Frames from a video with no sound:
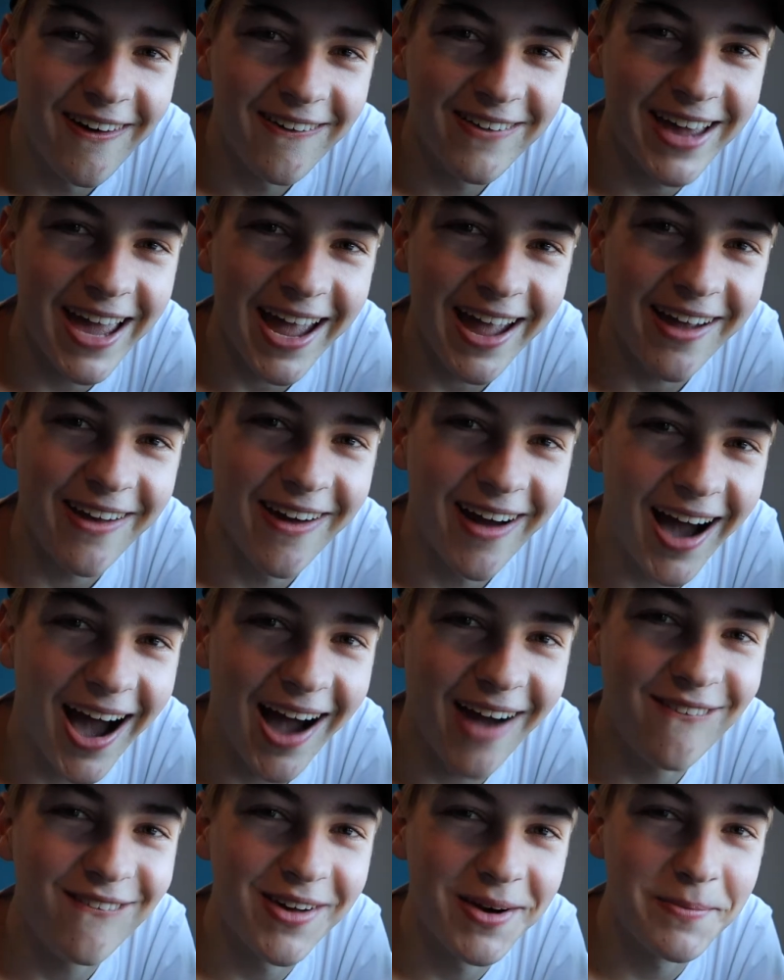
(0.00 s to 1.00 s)
Okay,
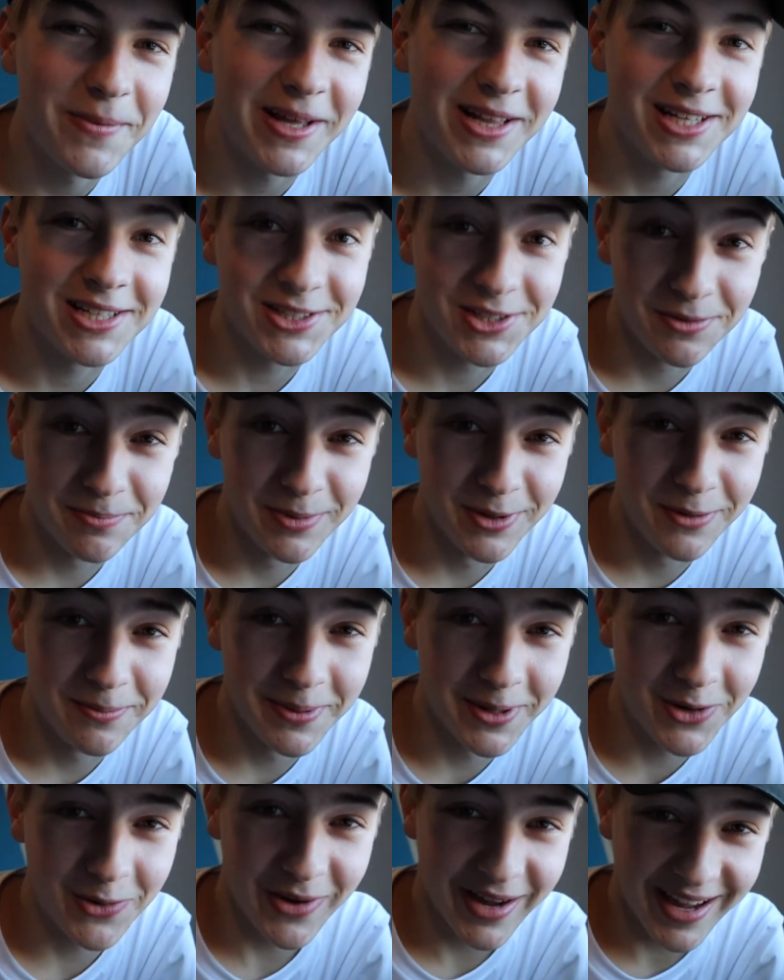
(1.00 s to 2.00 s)
I want to make this super
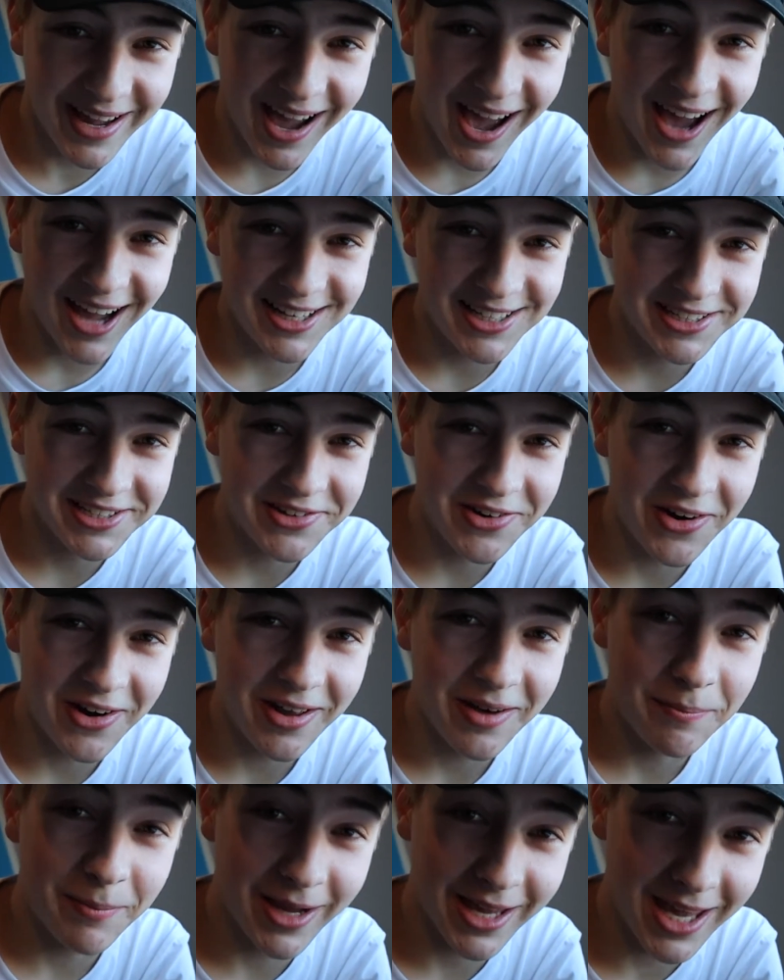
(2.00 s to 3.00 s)
duper quick. I just
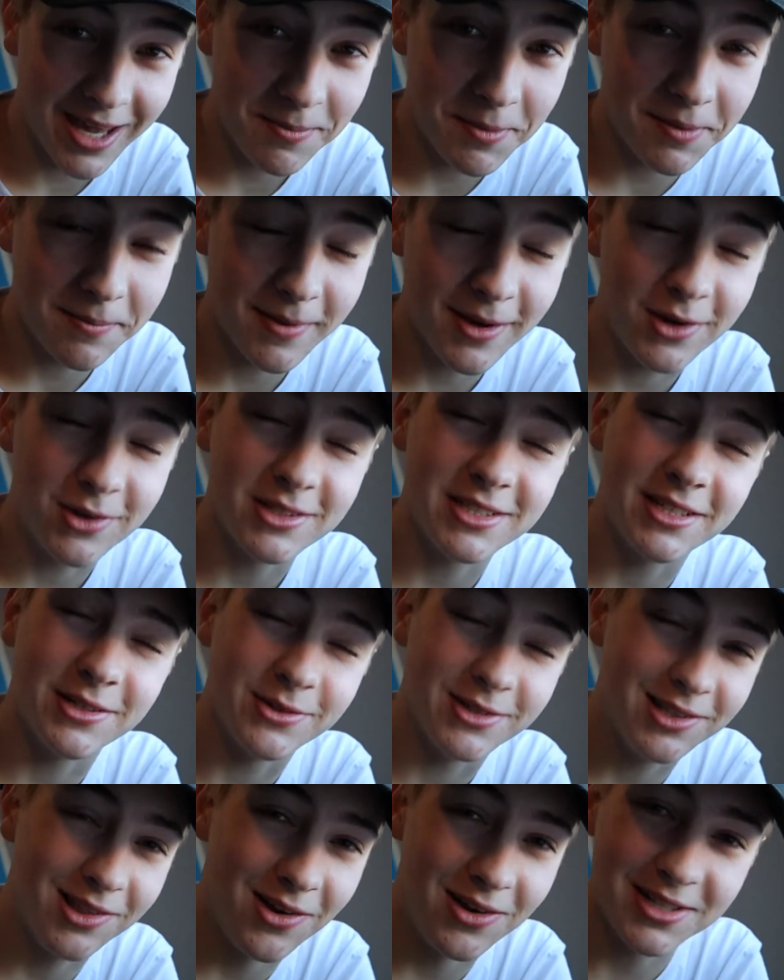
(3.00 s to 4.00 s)
got my gaming mouse. It
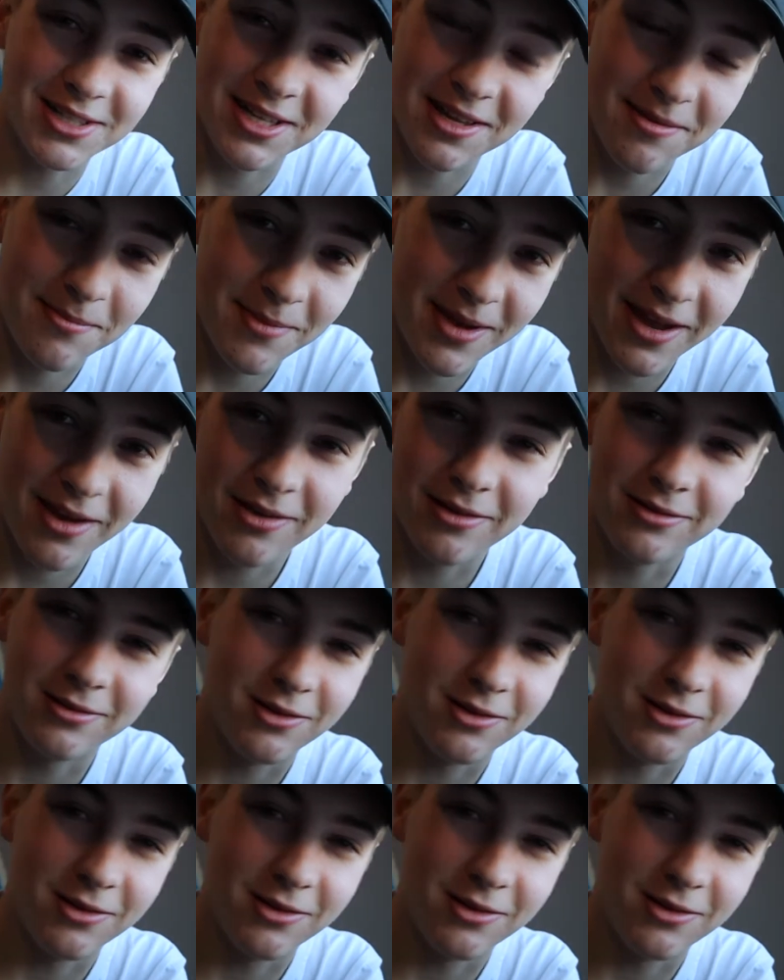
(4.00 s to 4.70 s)
was lost in the mail.